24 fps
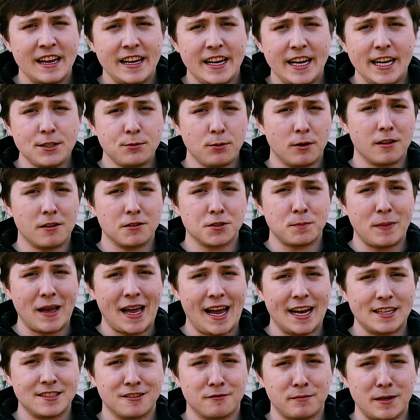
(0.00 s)
Each one of those
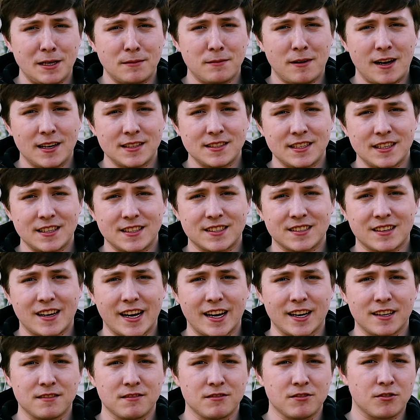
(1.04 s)
bags of peat moss is
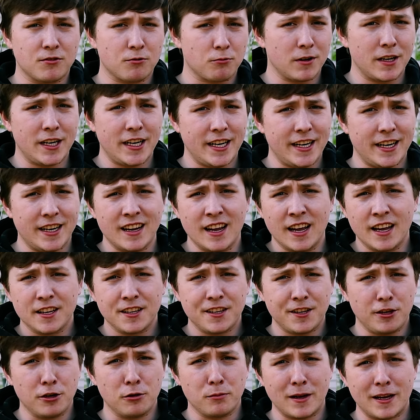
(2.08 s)
like 3
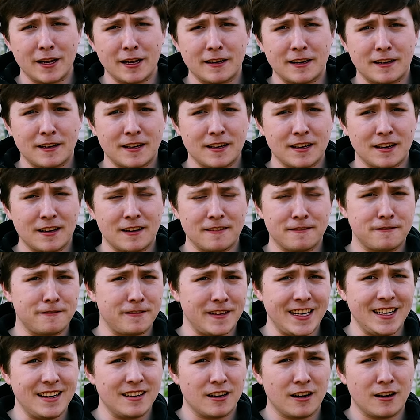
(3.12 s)
cubic
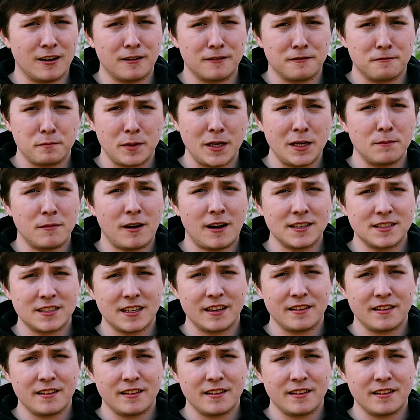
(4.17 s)
feet of peat moss,